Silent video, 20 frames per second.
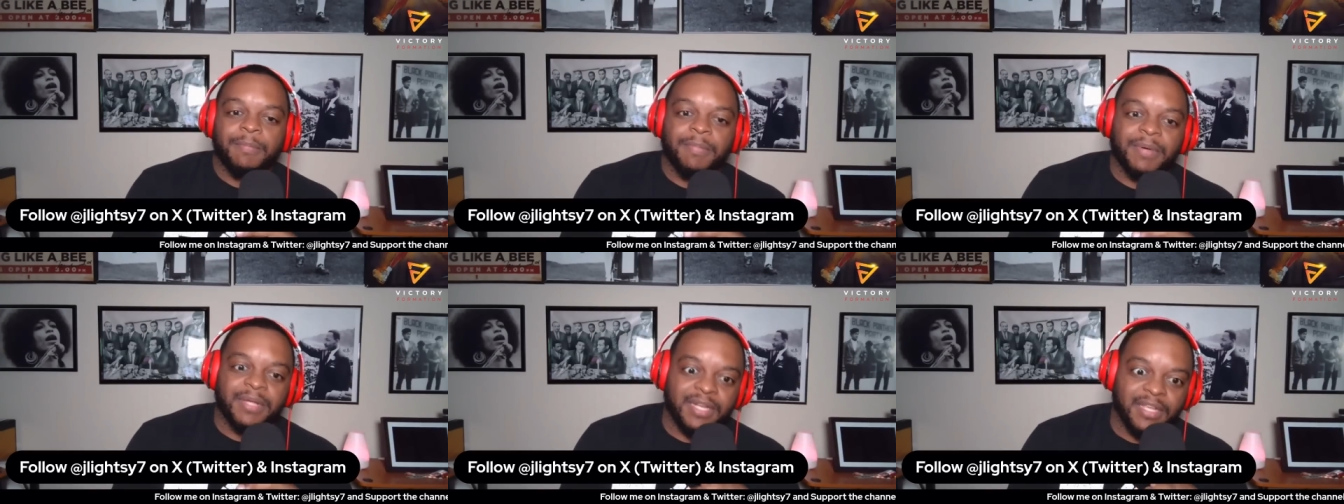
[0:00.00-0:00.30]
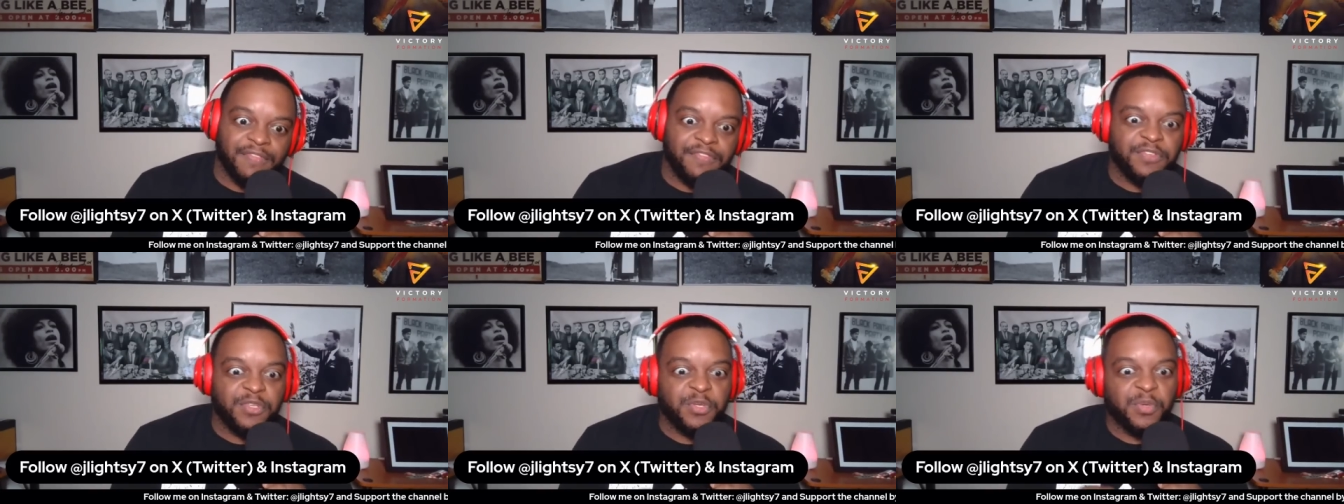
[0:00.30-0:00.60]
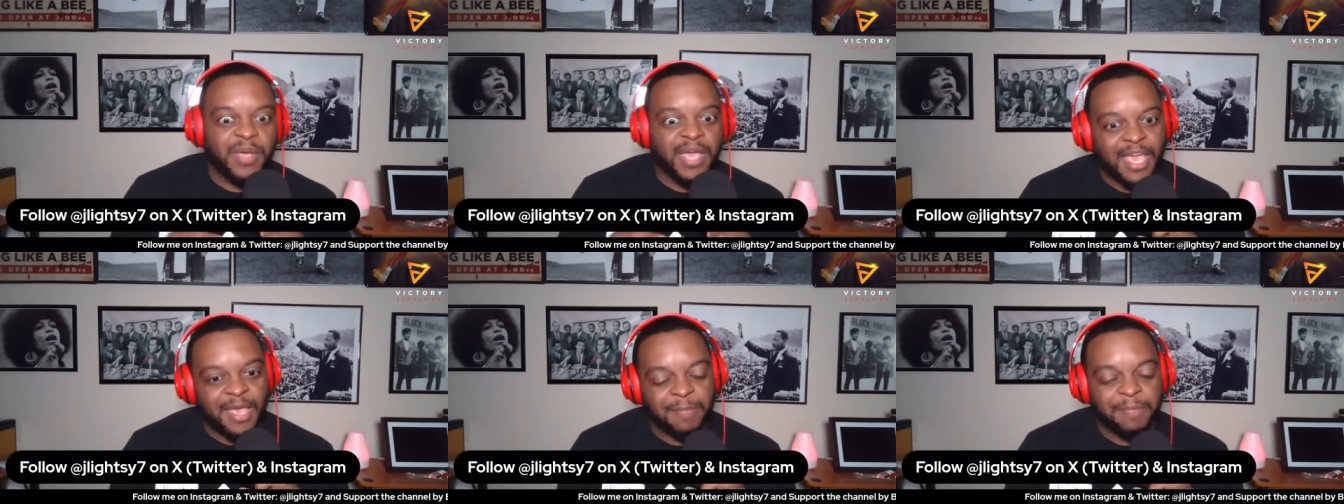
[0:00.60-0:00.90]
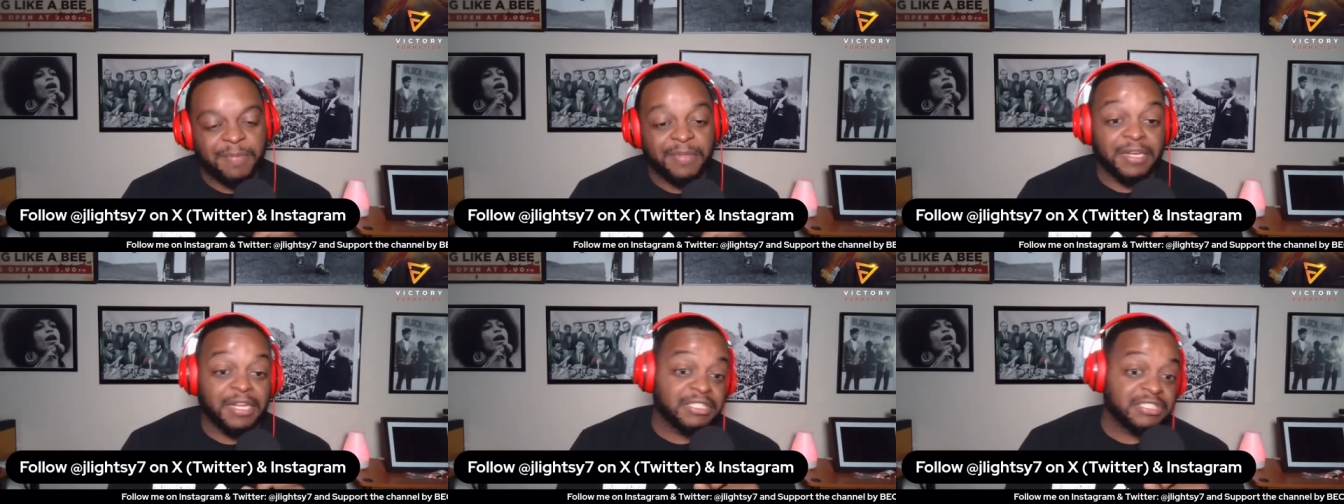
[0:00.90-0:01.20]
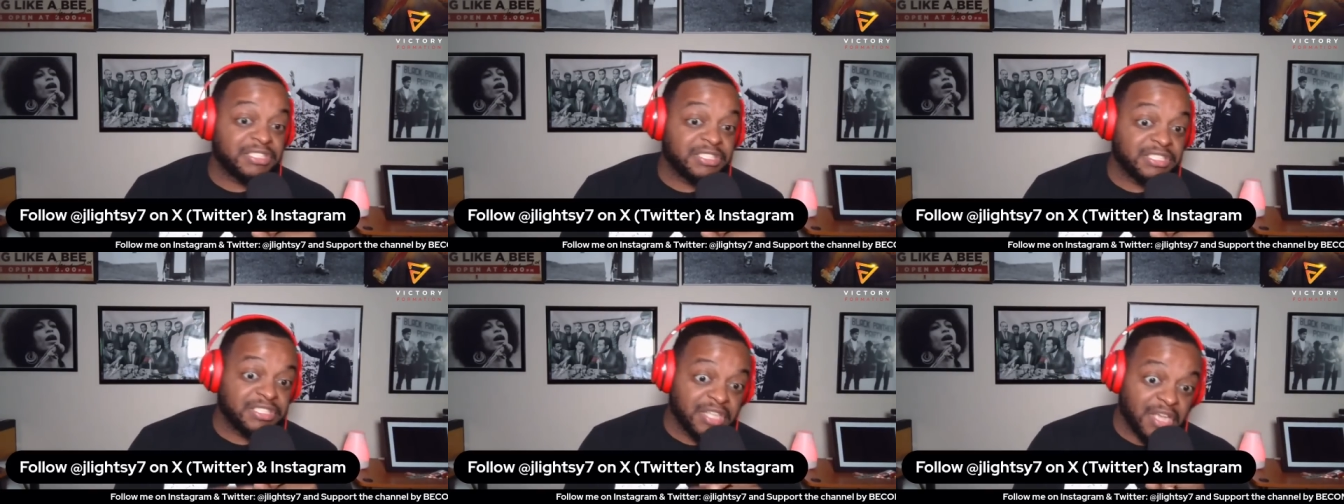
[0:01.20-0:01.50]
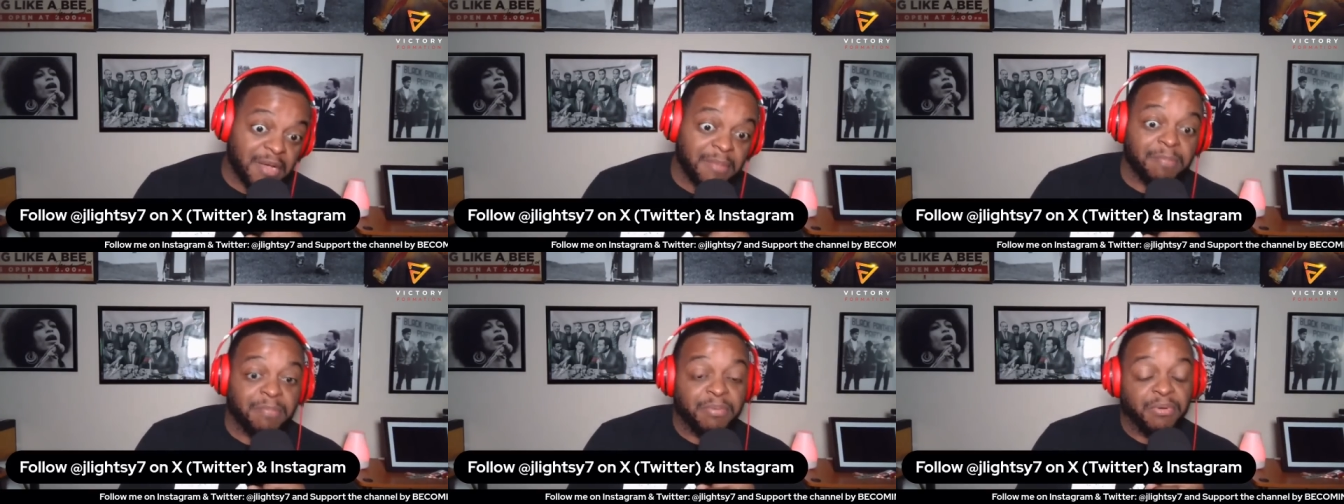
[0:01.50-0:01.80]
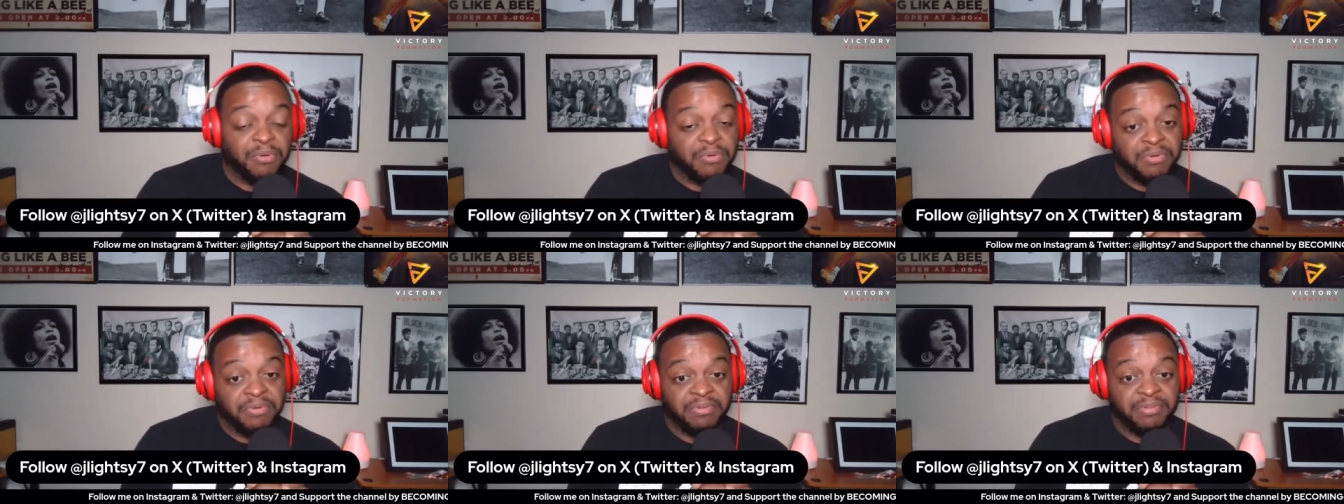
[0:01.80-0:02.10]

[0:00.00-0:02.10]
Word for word: But if you happen to stumble,